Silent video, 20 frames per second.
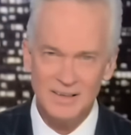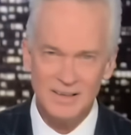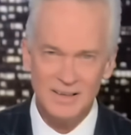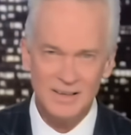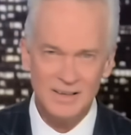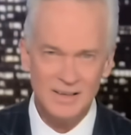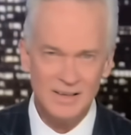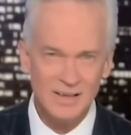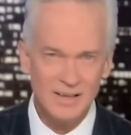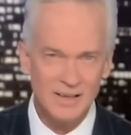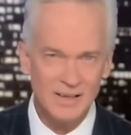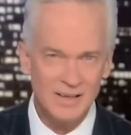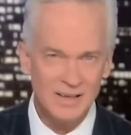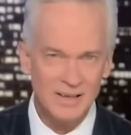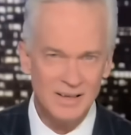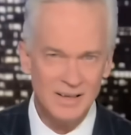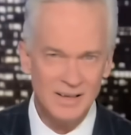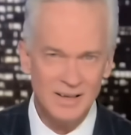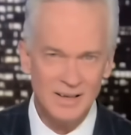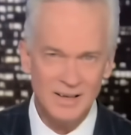
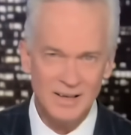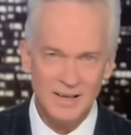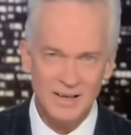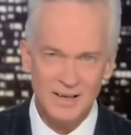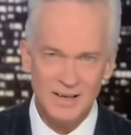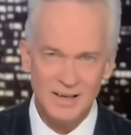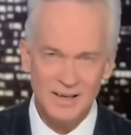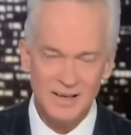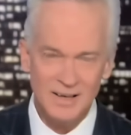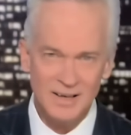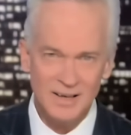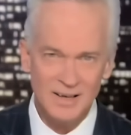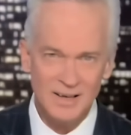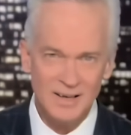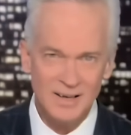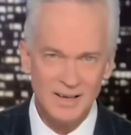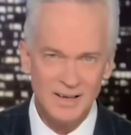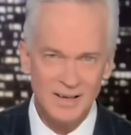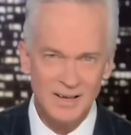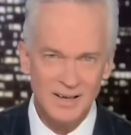
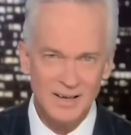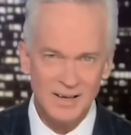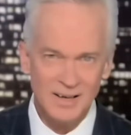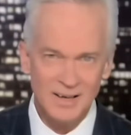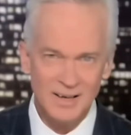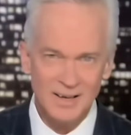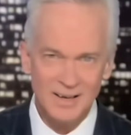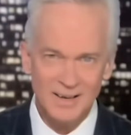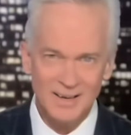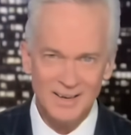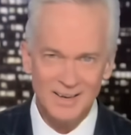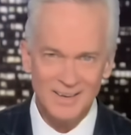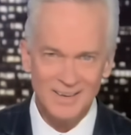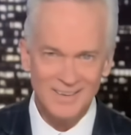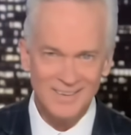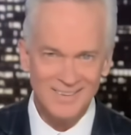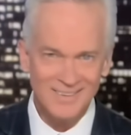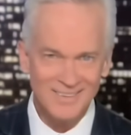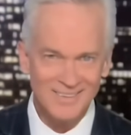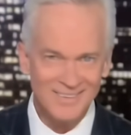
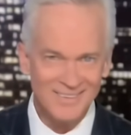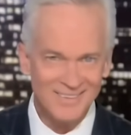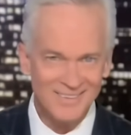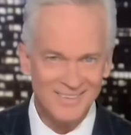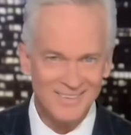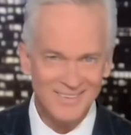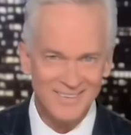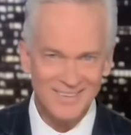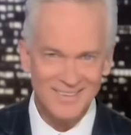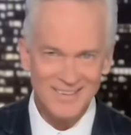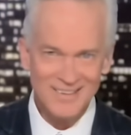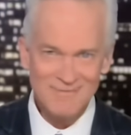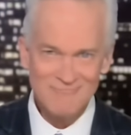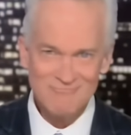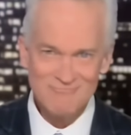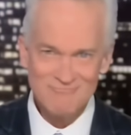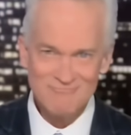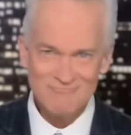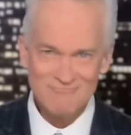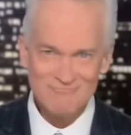
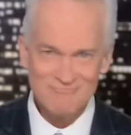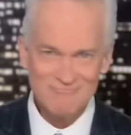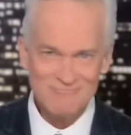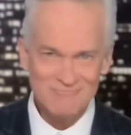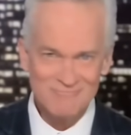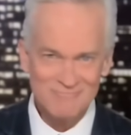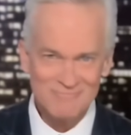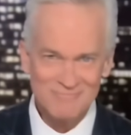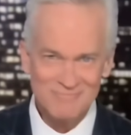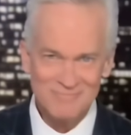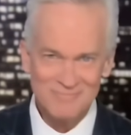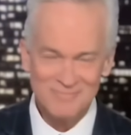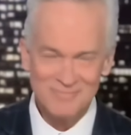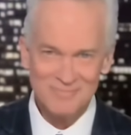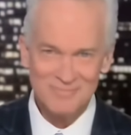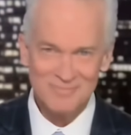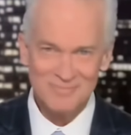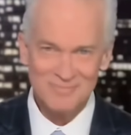[no speech]